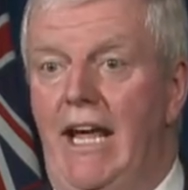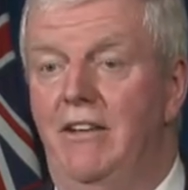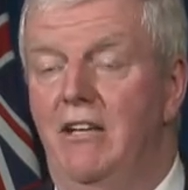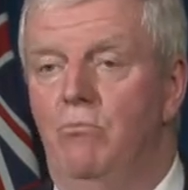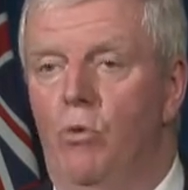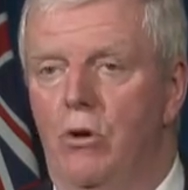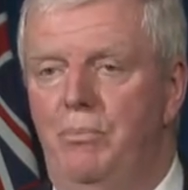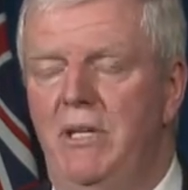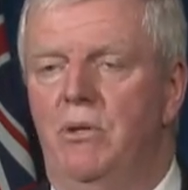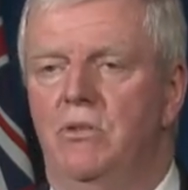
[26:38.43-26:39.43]
and then more
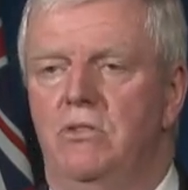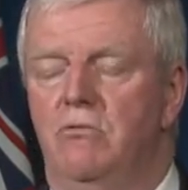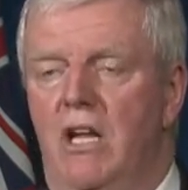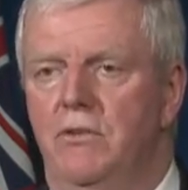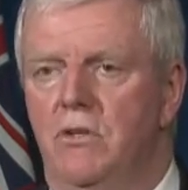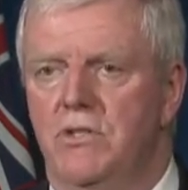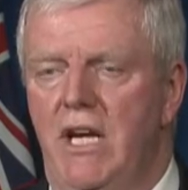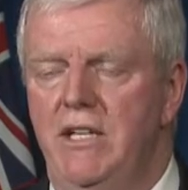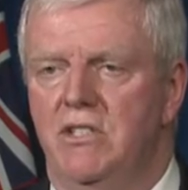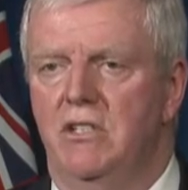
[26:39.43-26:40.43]
people to run those
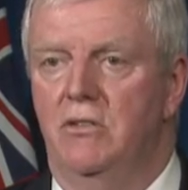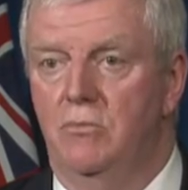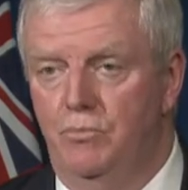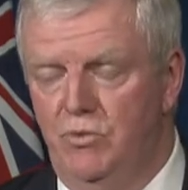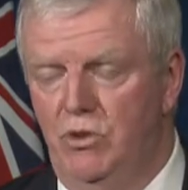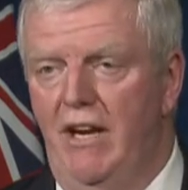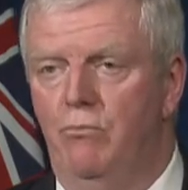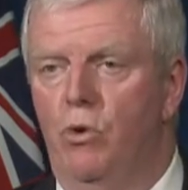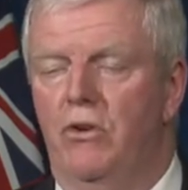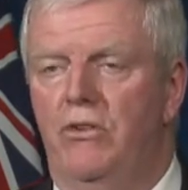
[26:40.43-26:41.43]
sites and to
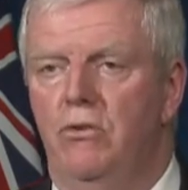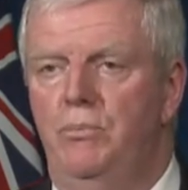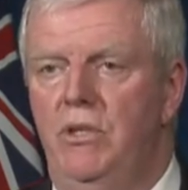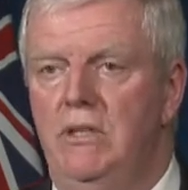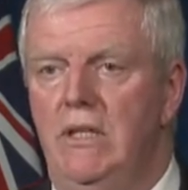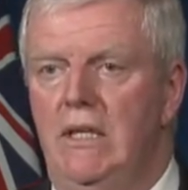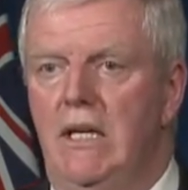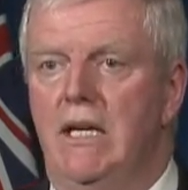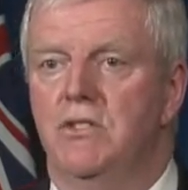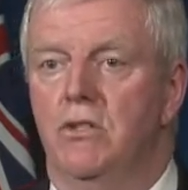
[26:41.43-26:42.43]
have more throughput.
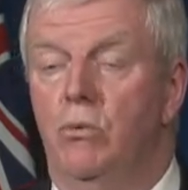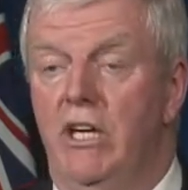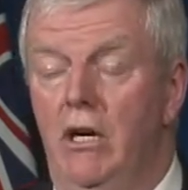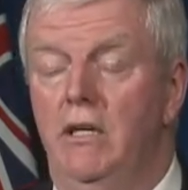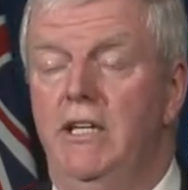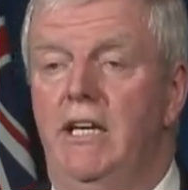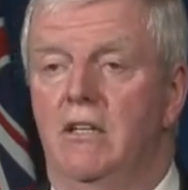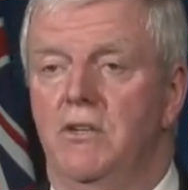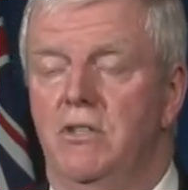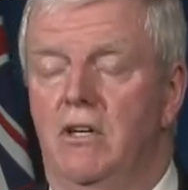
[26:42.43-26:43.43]
And so we are
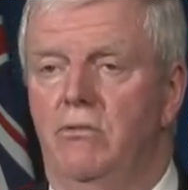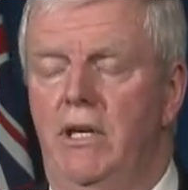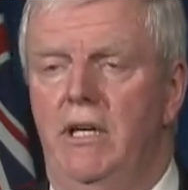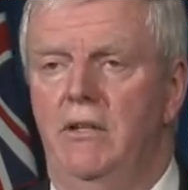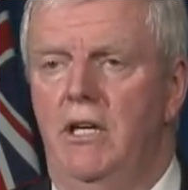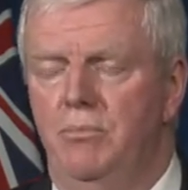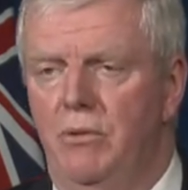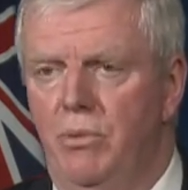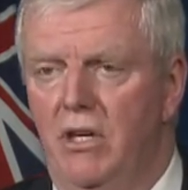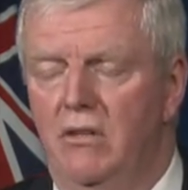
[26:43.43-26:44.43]
getting ourselves ready, and that's
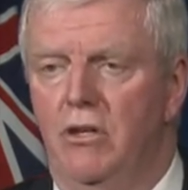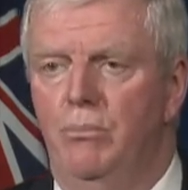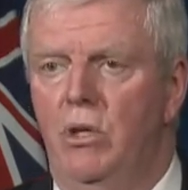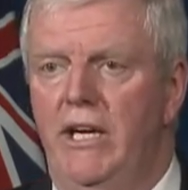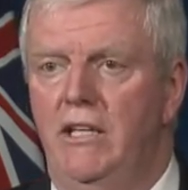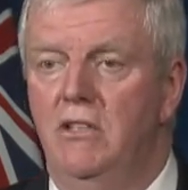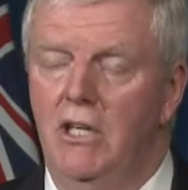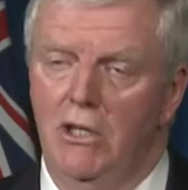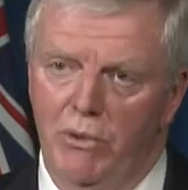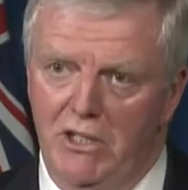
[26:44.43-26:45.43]
been part of our plan.
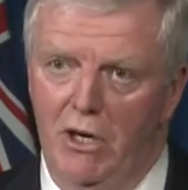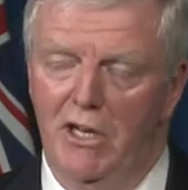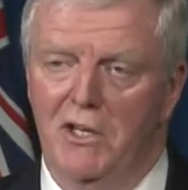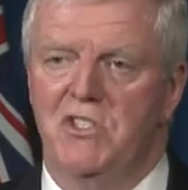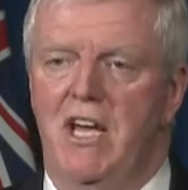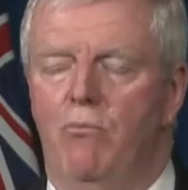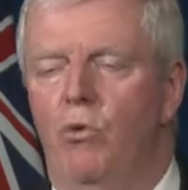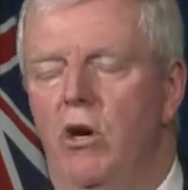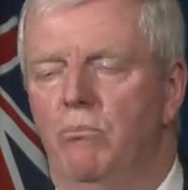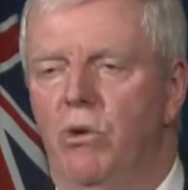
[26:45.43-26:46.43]
We call it
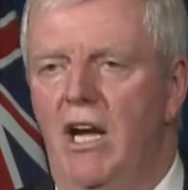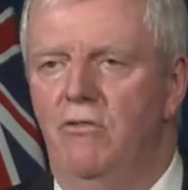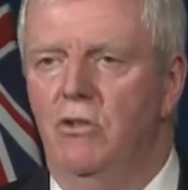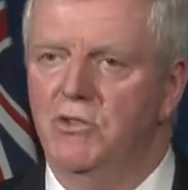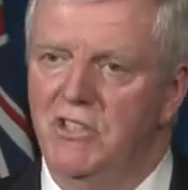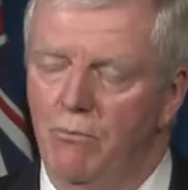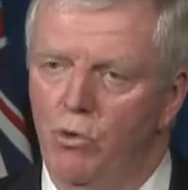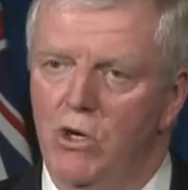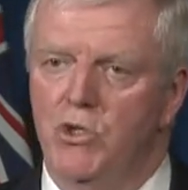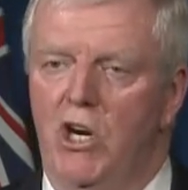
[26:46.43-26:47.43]
Step 1 Bravo.
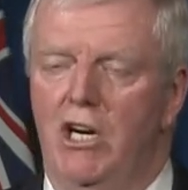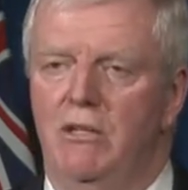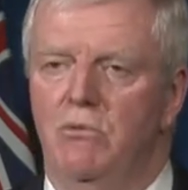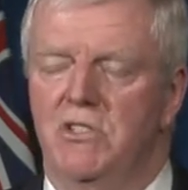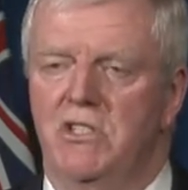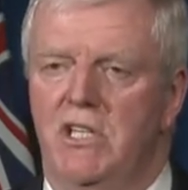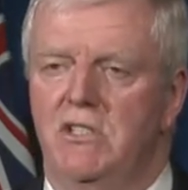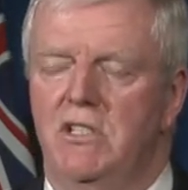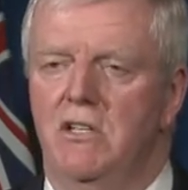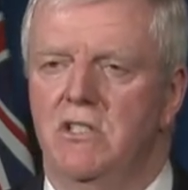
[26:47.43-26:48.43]
Step 1 Charlie was the
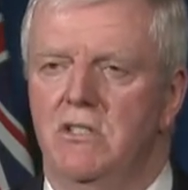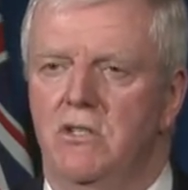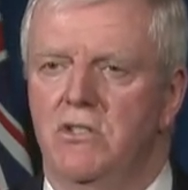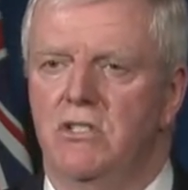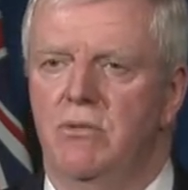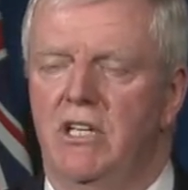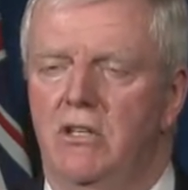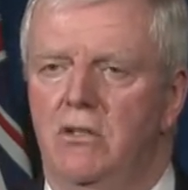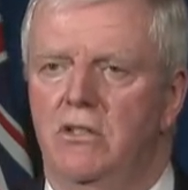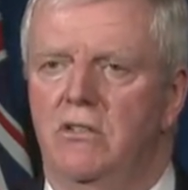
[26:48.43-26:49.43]
6,000 doses we
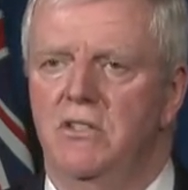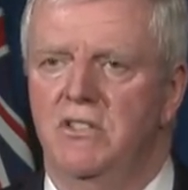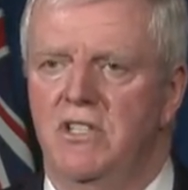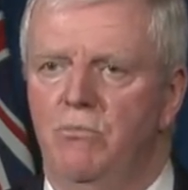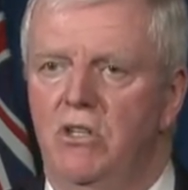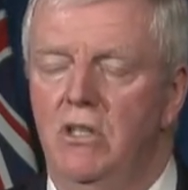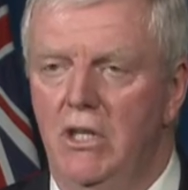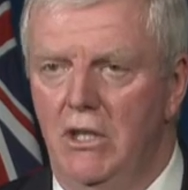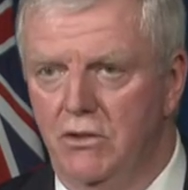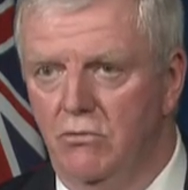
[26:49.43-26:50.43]
got earlier in December
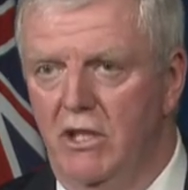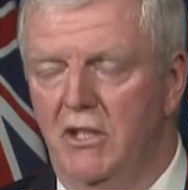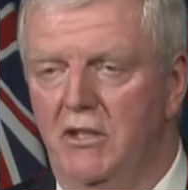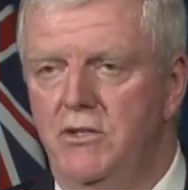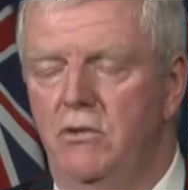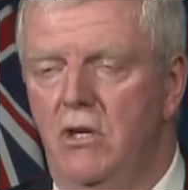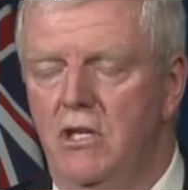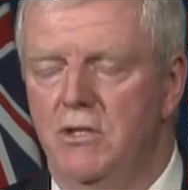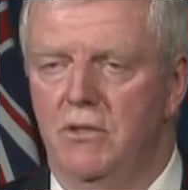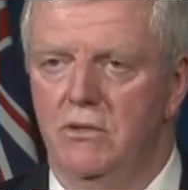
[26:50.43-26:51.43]
to run into two
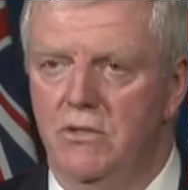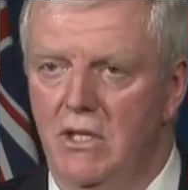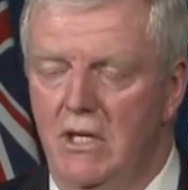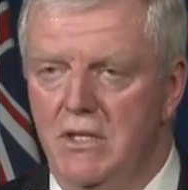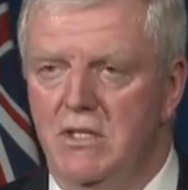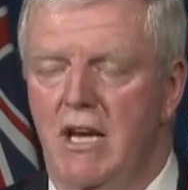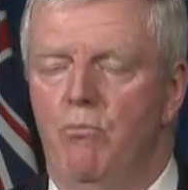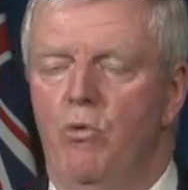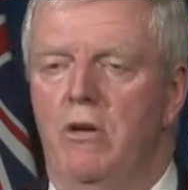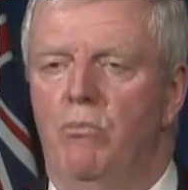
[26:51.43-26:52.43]
hospitals.
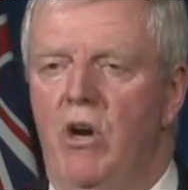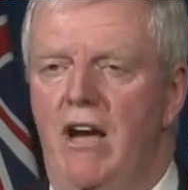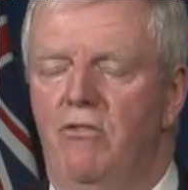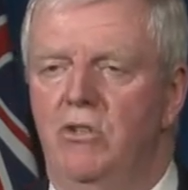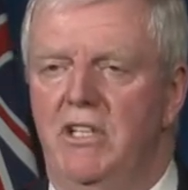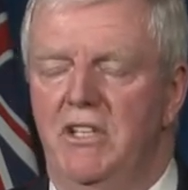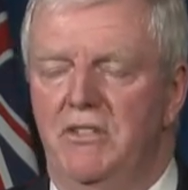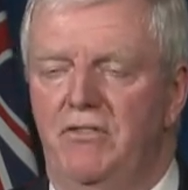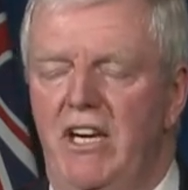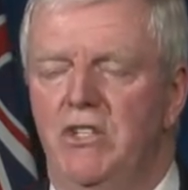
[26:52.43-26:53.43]
Step 1 Bravo in
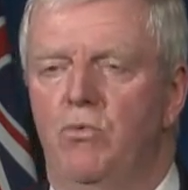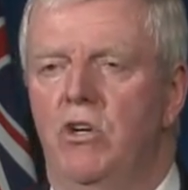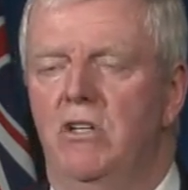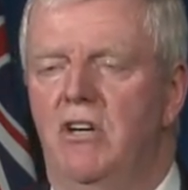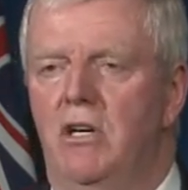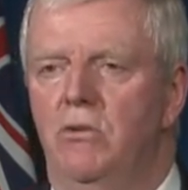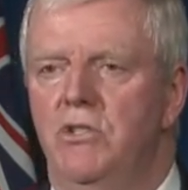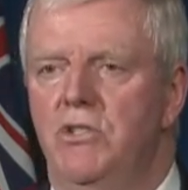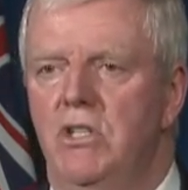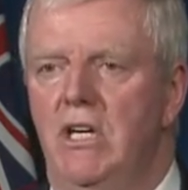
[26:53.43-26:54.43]
this phase one of
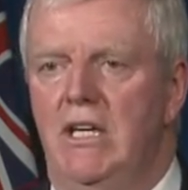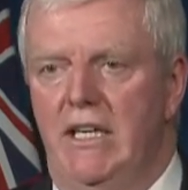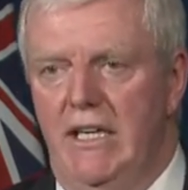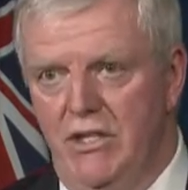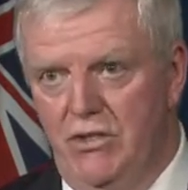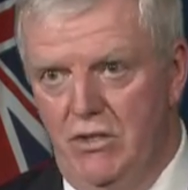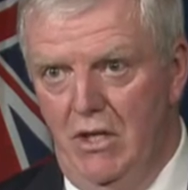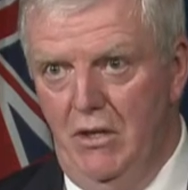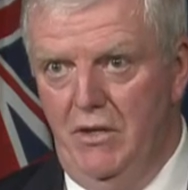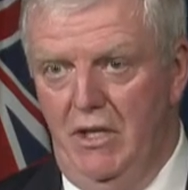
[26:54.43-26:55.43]
ours
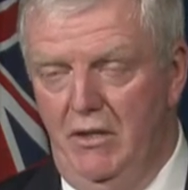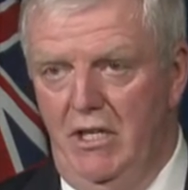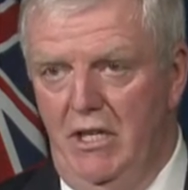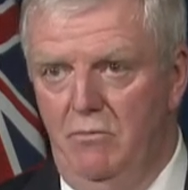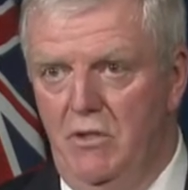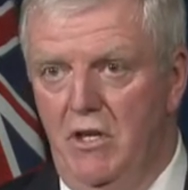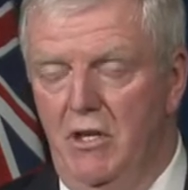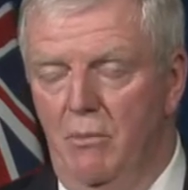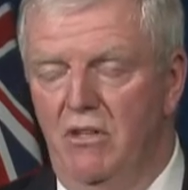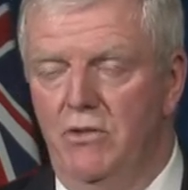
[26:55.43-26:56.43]
is the
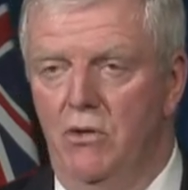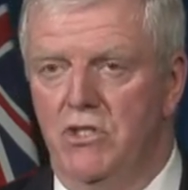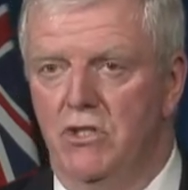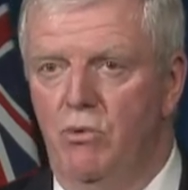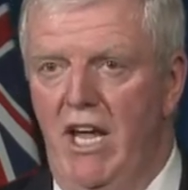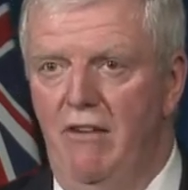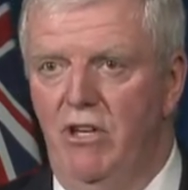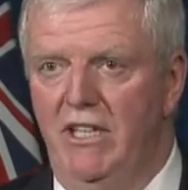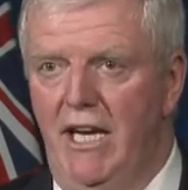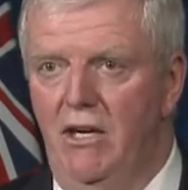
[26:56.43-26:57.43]
number of doses we
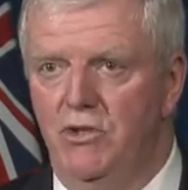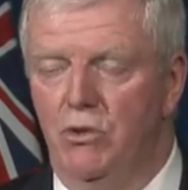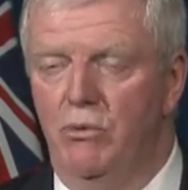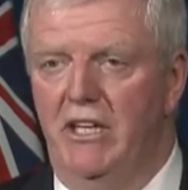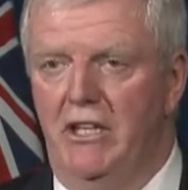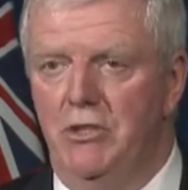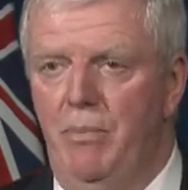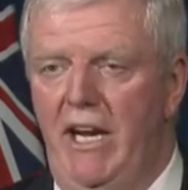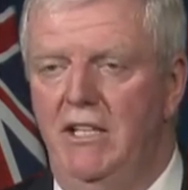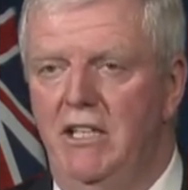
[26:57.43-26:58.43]
have right now, so we can
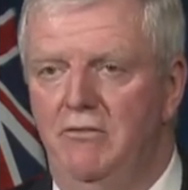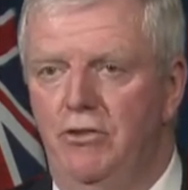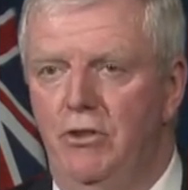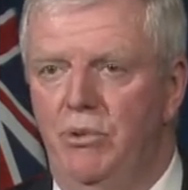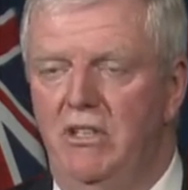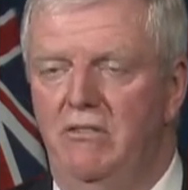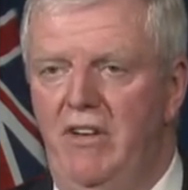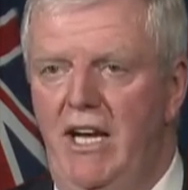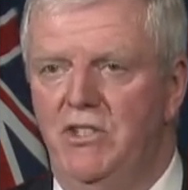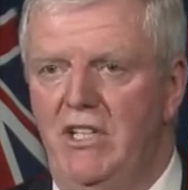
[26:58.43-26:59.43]
expand that footprint
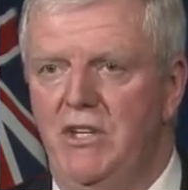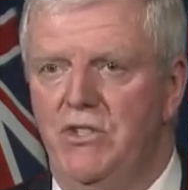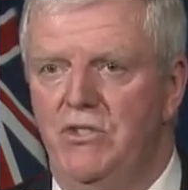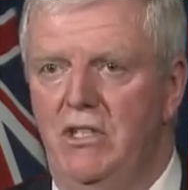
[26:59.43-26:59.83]
of vaccination